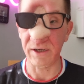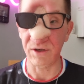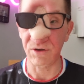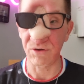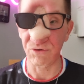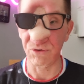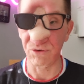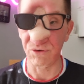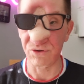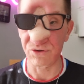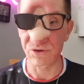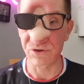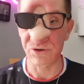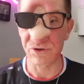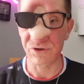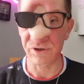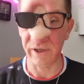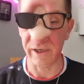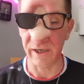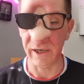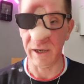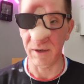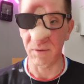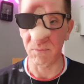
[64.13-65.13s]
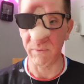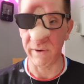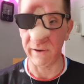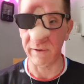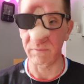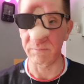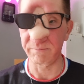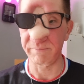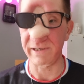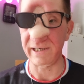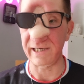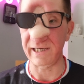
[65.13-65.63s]
a huge
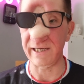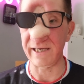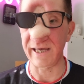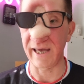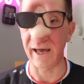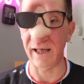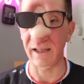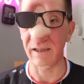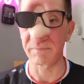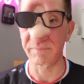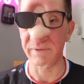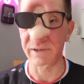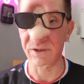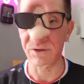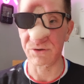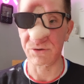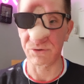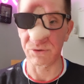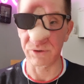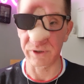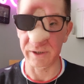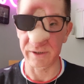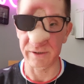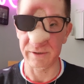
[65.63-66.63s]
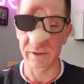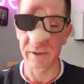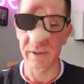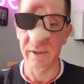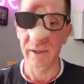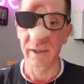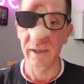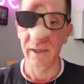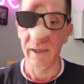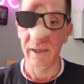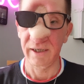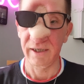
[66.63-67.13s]
well-being element to it
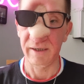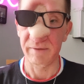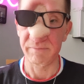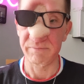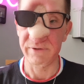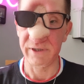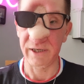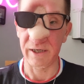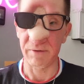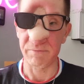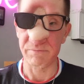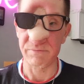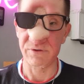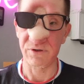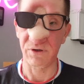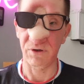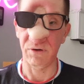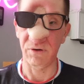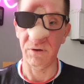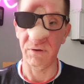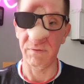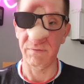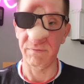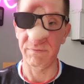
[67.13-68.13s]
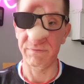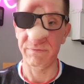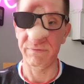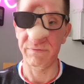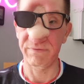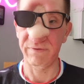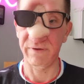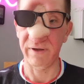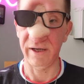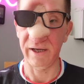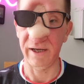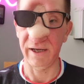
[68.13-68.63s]
in terms
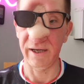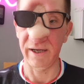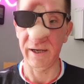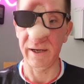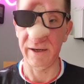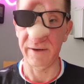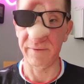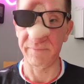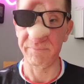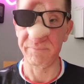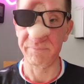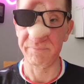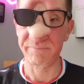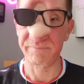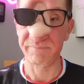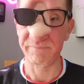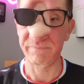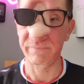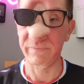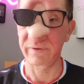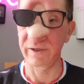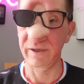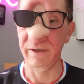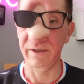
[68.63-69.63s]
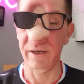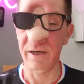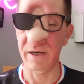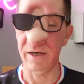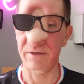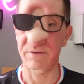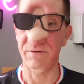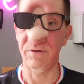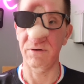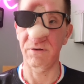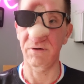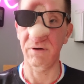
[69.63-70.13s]
of,
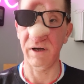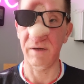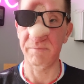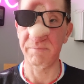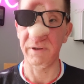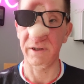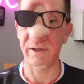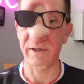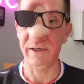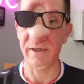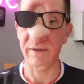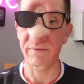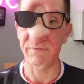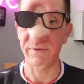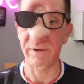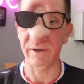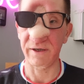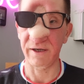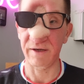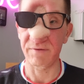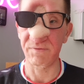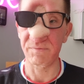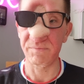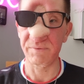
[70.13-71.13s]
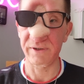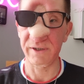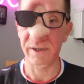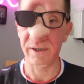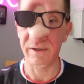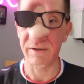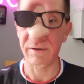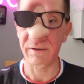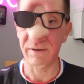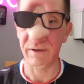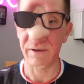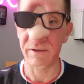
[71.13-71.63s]
I don't know, I believe that
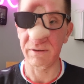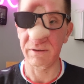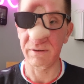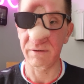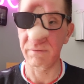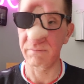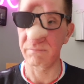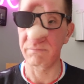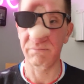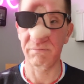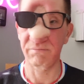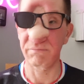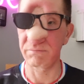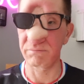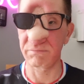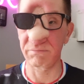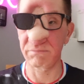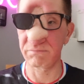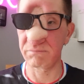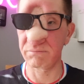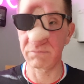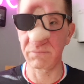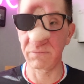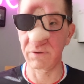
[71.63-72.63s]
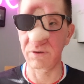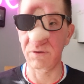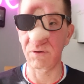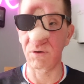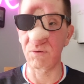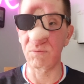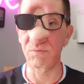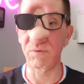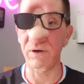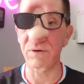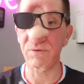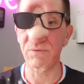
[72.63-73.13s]
everybody in the
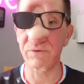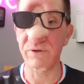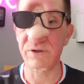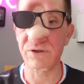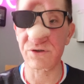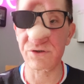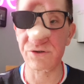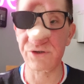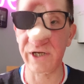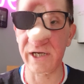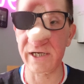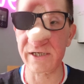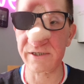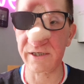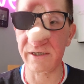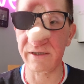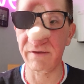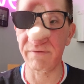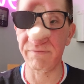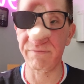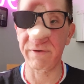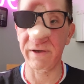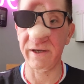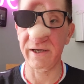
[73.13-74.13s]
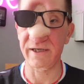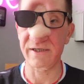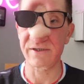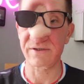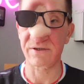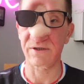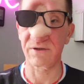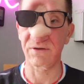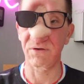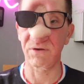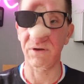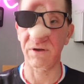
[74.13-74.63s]
whole world is chasing the
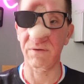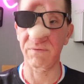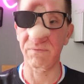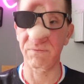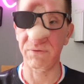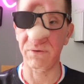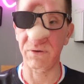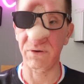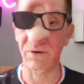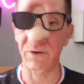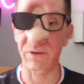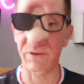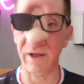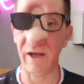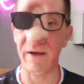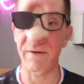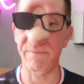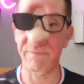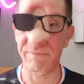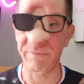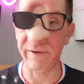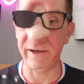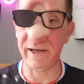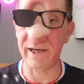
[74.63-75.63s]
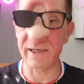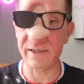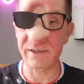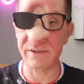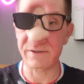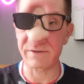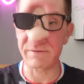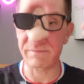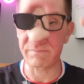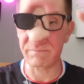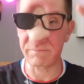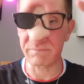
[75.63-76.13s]
phase and looking for that
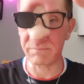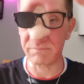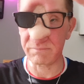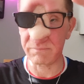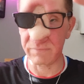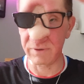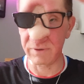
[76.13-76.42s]
phase,